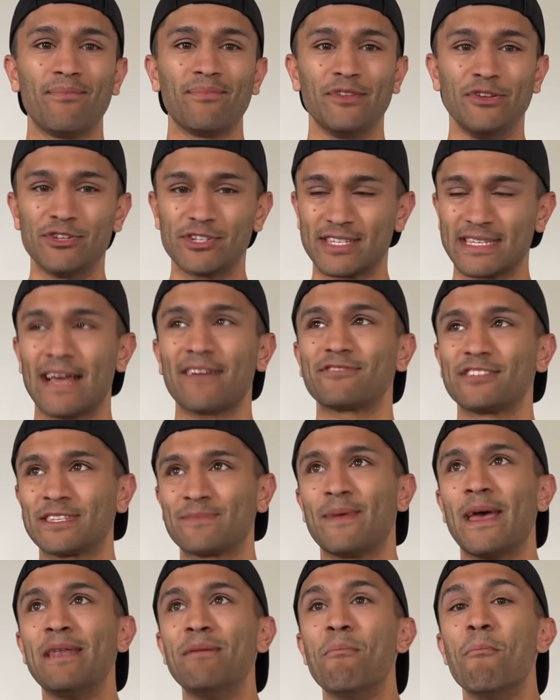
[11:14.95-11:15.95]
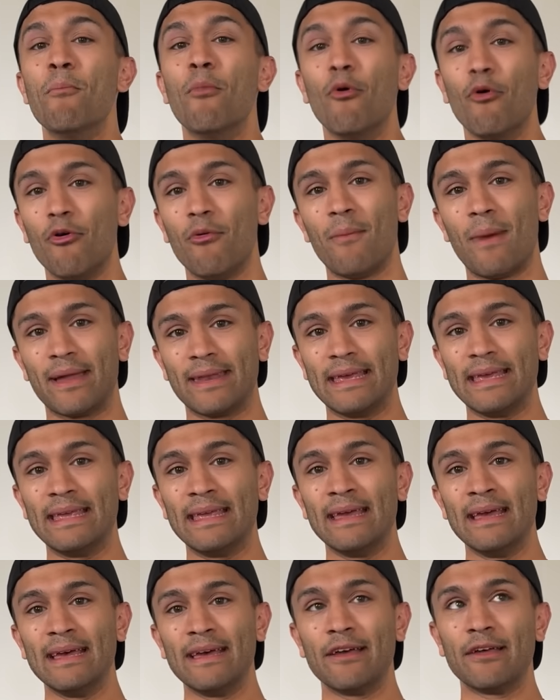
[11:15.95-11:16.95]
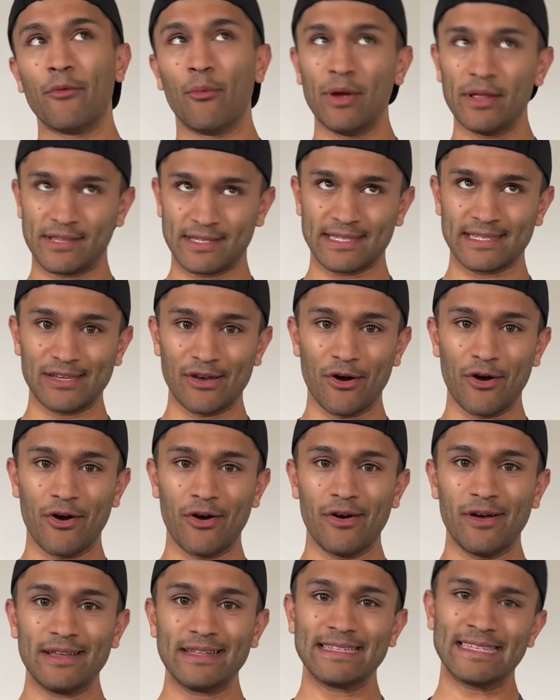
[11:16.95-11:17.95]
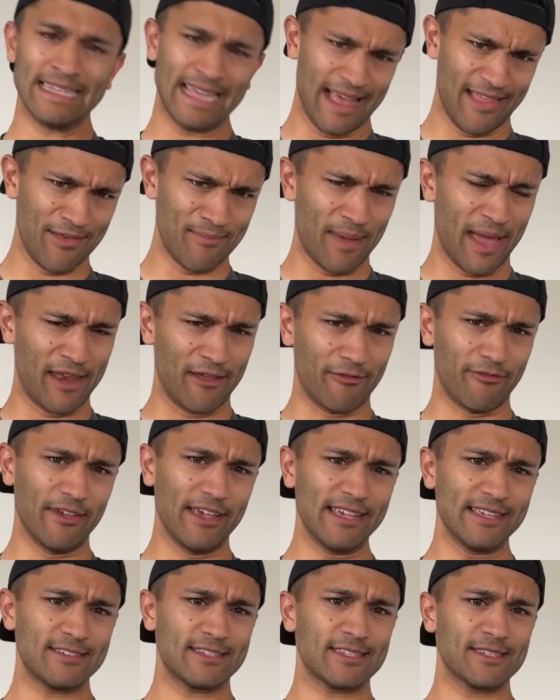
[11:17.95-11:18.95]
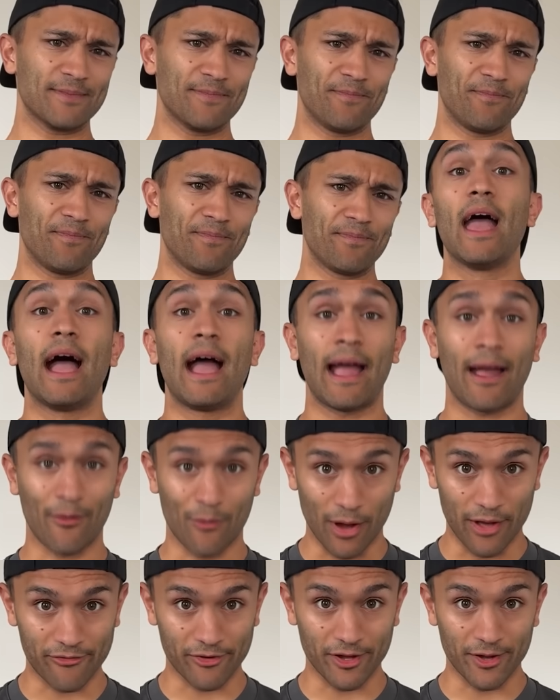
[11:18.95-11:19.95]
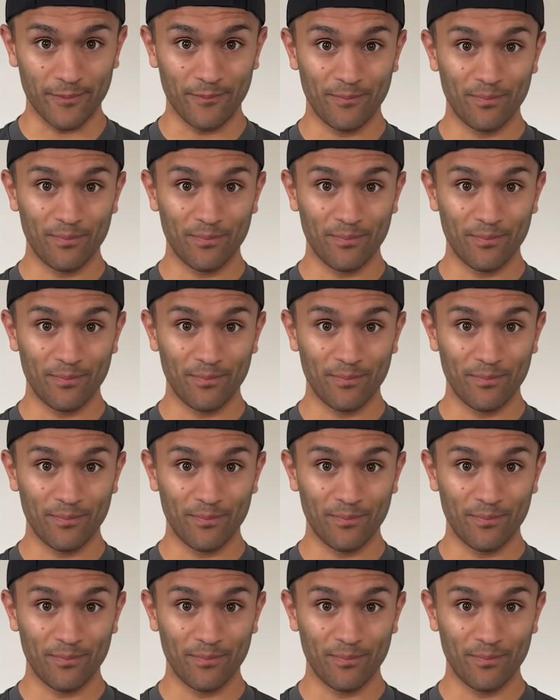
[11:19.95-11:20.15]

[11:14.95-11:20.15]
You just have to spend more money with Scott to get the benefits. However,